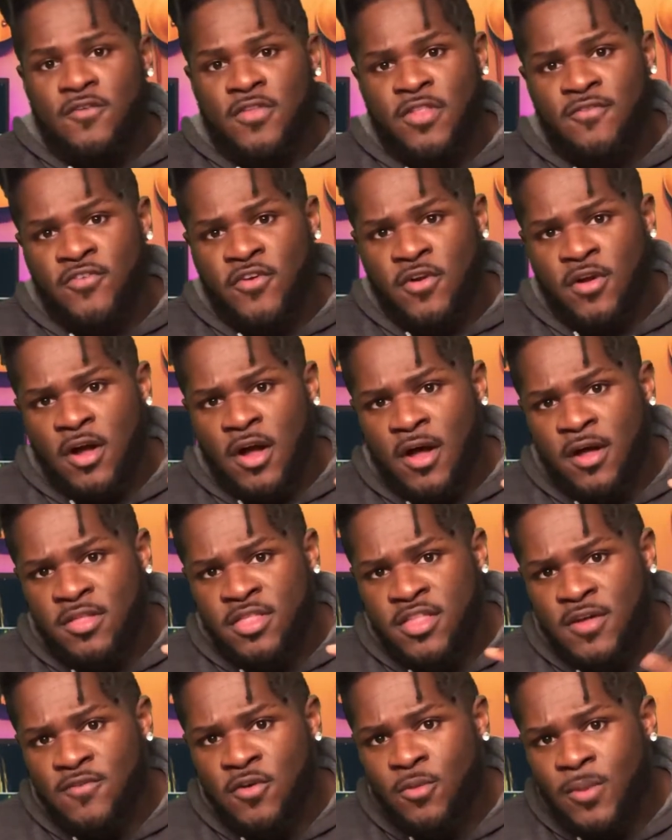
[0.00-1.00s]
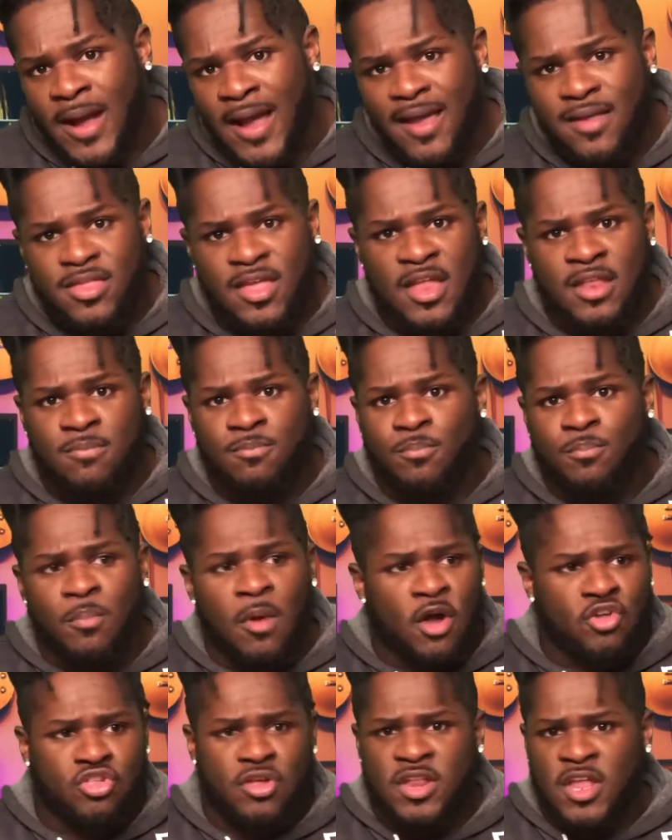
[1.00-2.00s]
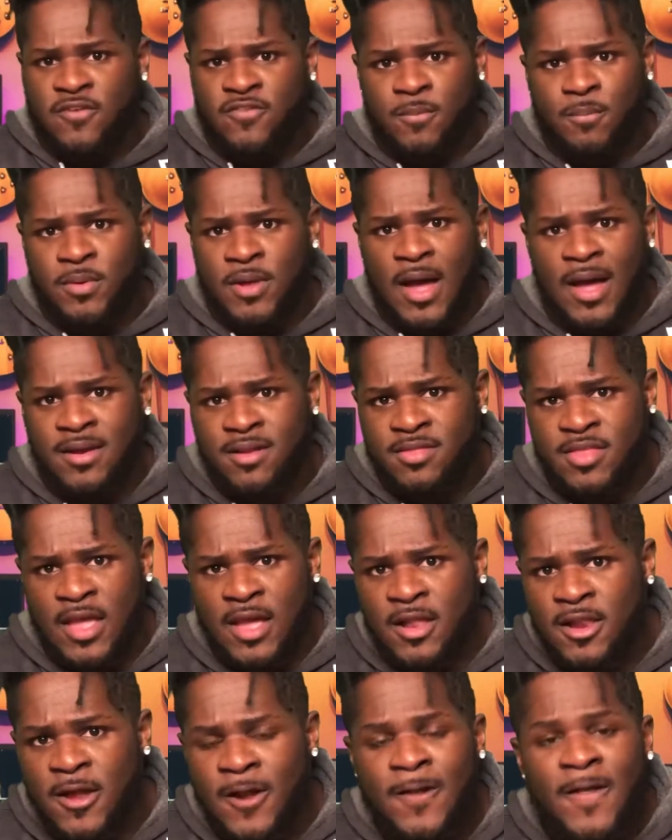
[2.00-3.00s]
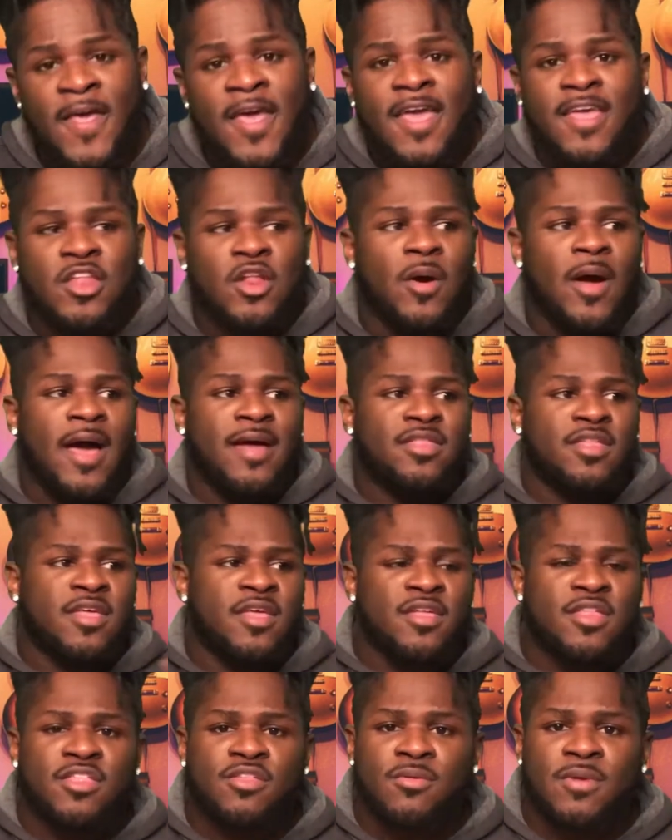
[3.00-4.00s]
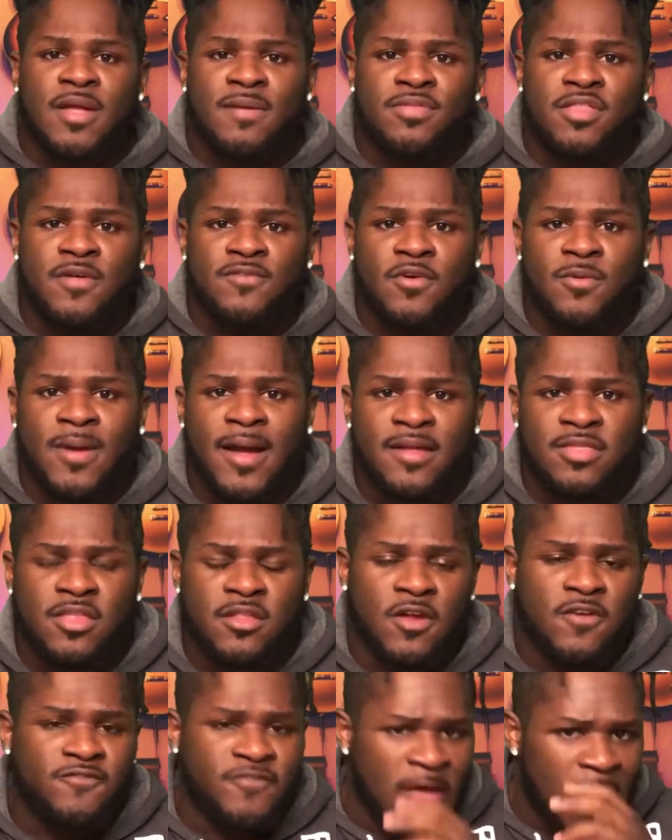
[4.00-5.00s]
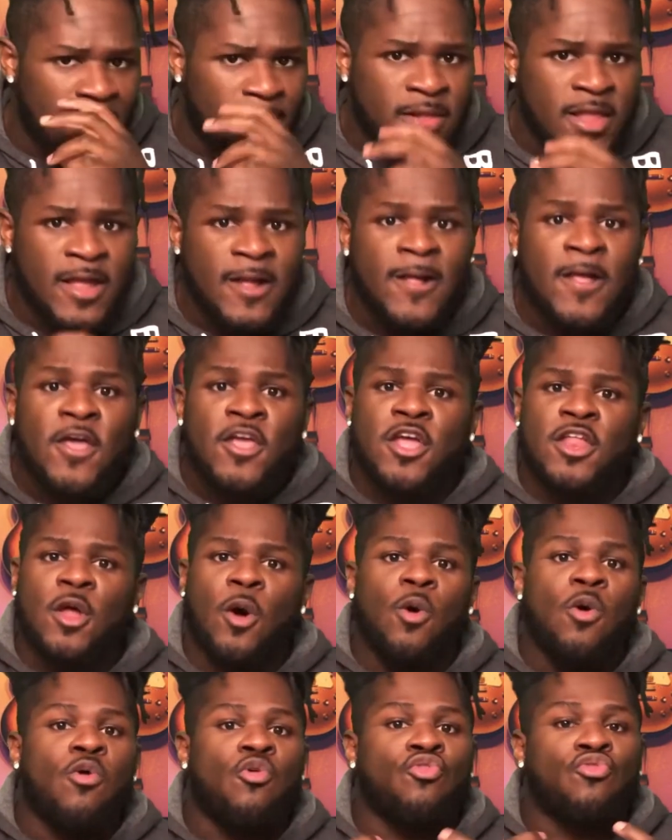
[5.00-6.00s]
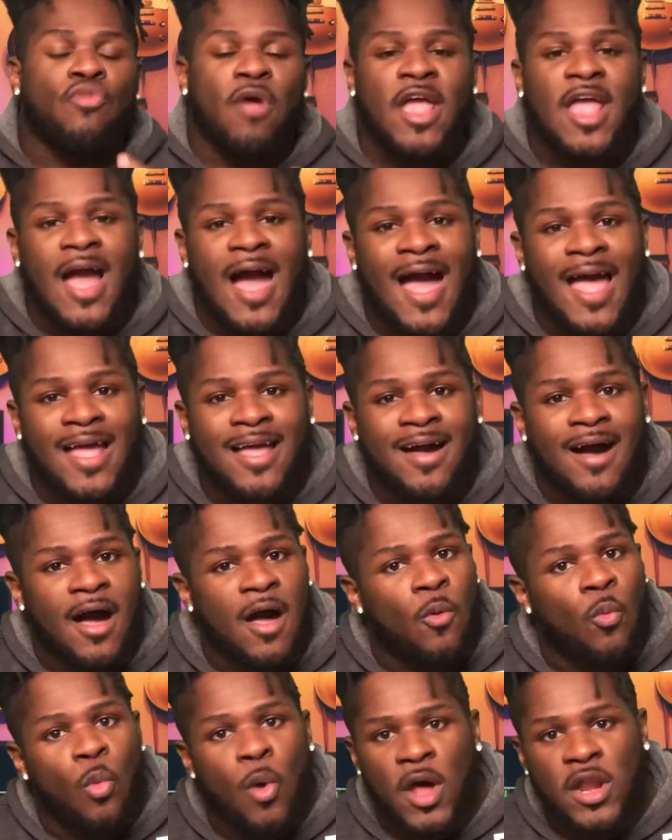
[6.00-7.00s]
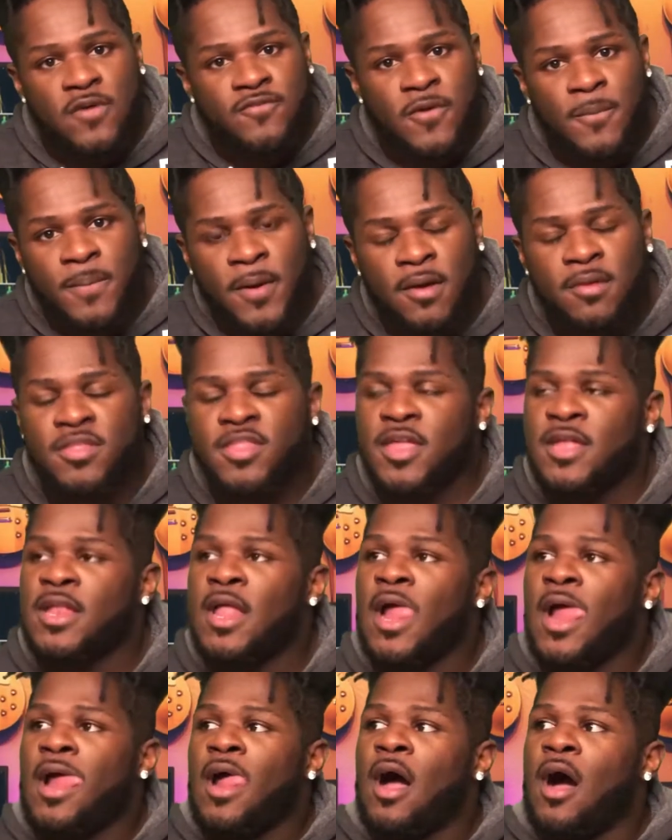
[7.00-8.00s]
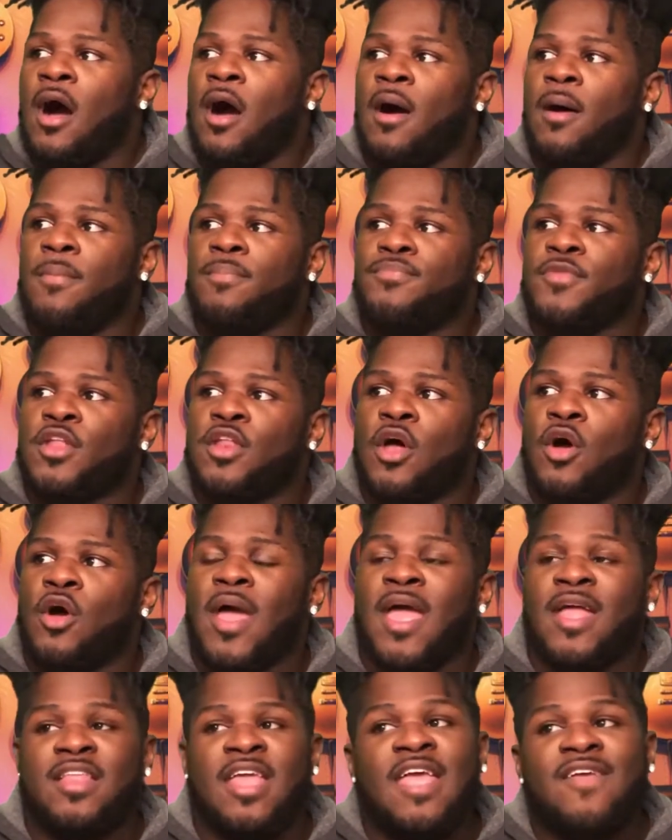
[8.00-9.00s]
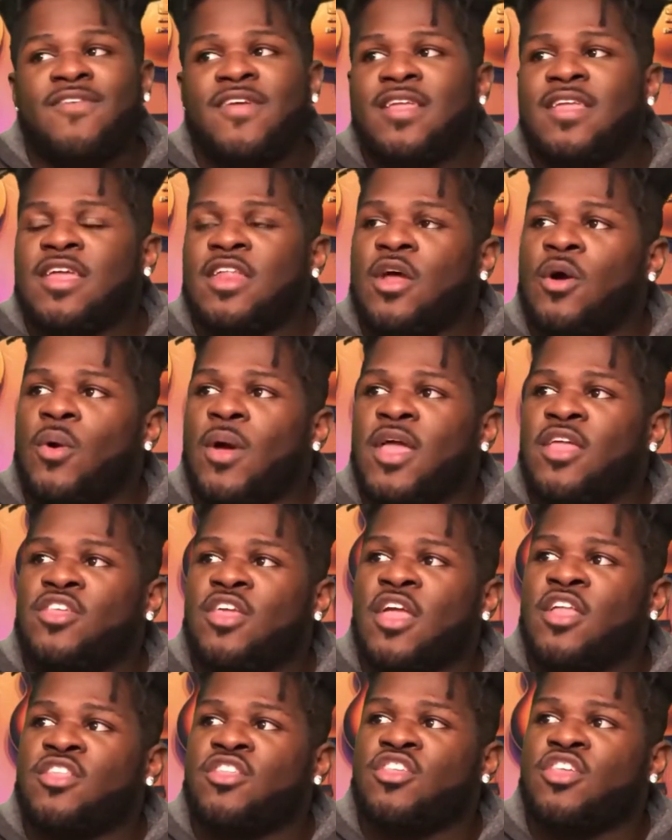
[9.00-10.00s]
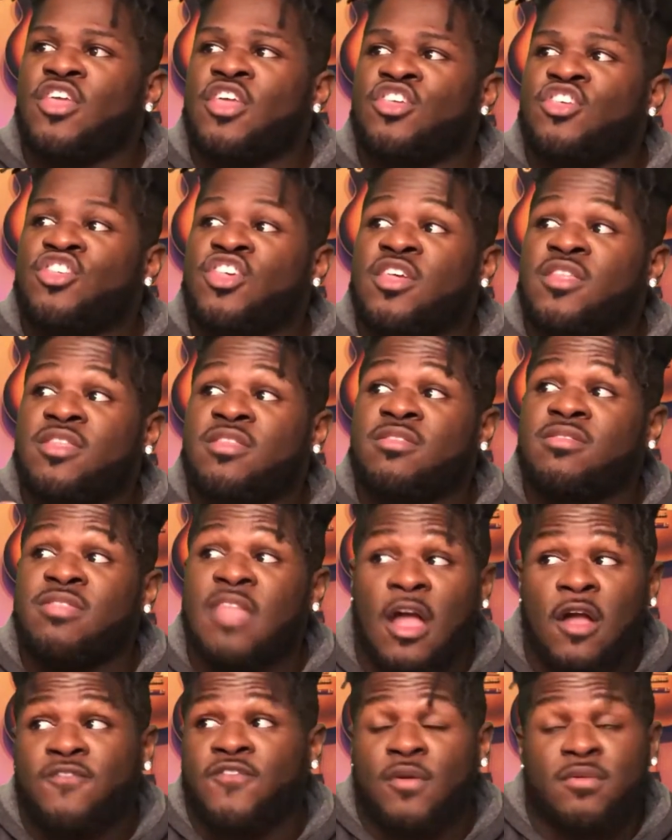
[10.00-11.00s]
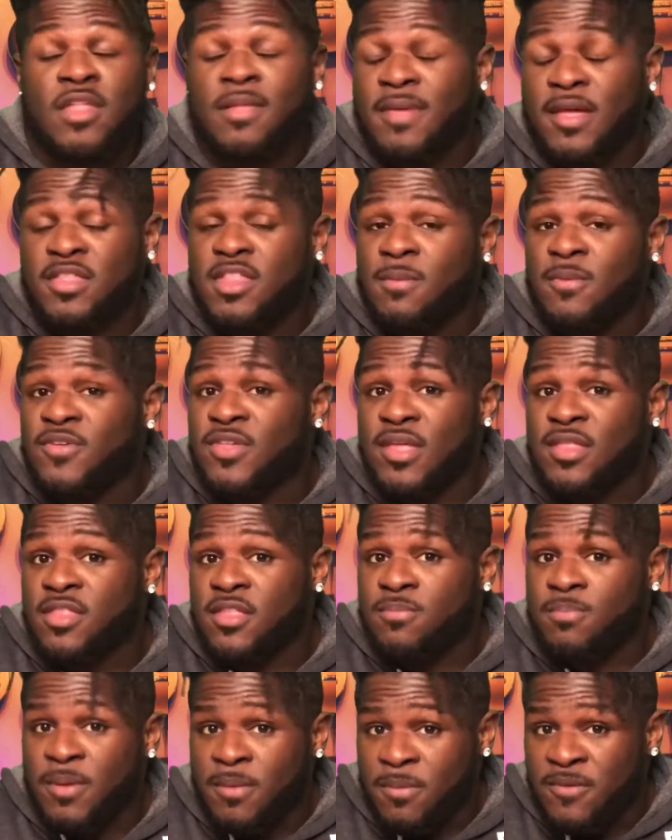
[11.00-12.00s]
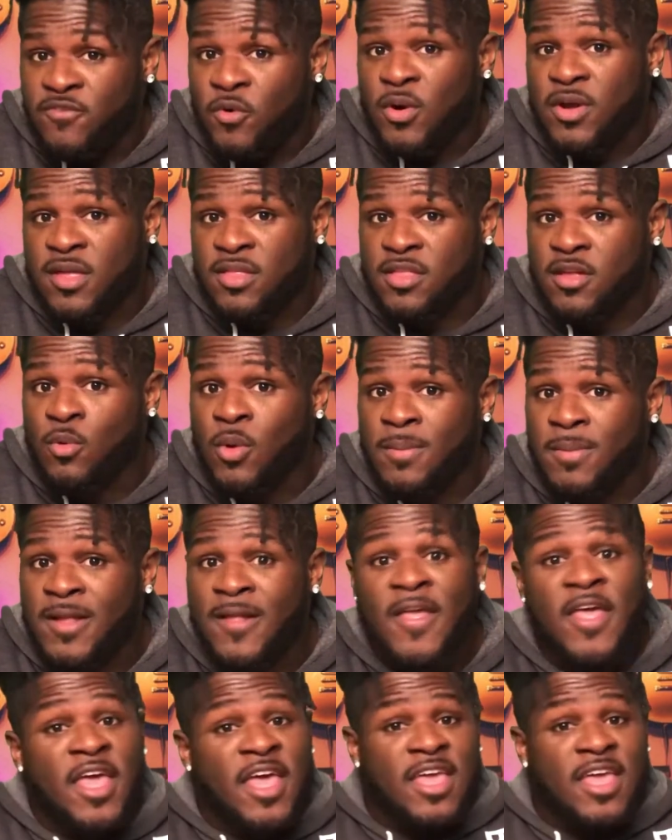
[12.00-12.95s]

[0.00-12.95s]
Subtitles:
for civil rights, and marched on there for Breonna Taylor, has history of civil rights in her family, great icon, wonderful person, and even, and she's not her first time, like I said, but before kissing women.